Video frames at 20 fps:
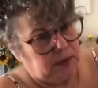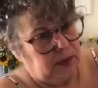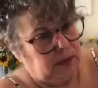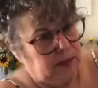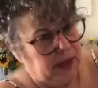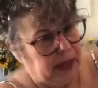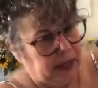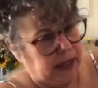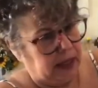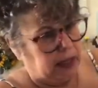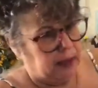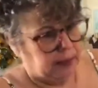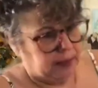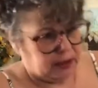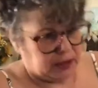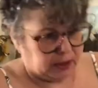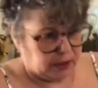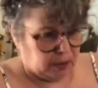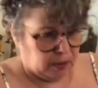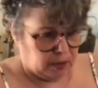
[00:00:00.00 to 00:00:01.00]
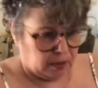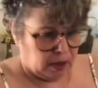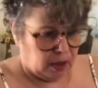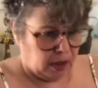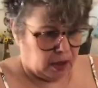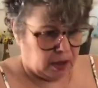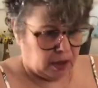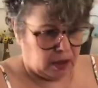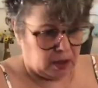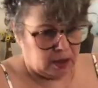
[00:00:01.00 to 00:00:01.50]
Make it up as you go
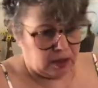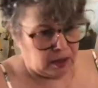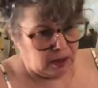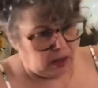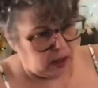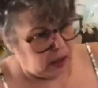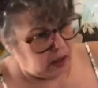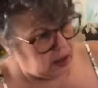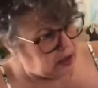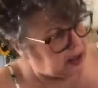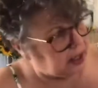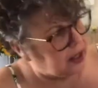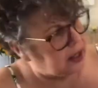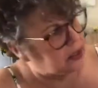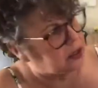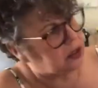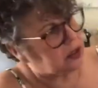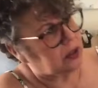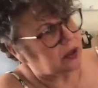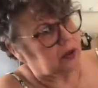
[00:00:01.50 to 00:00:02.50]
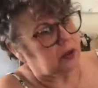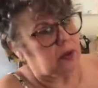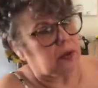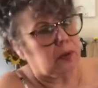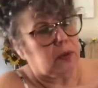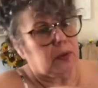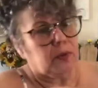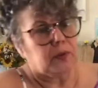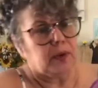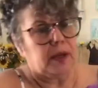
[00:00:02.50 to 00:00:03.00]
along. Okay, so
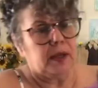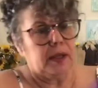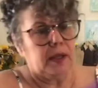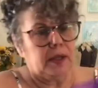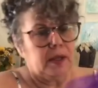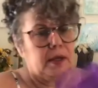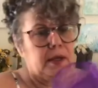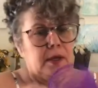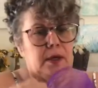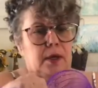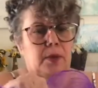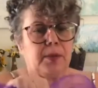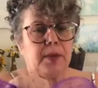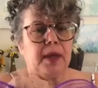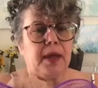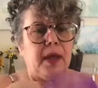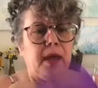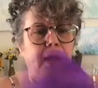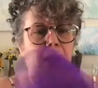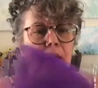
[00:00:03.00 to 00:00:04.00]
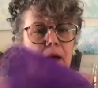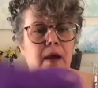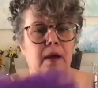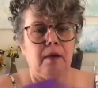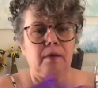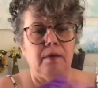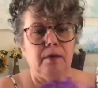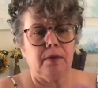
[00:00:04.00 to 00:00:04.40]
right here we have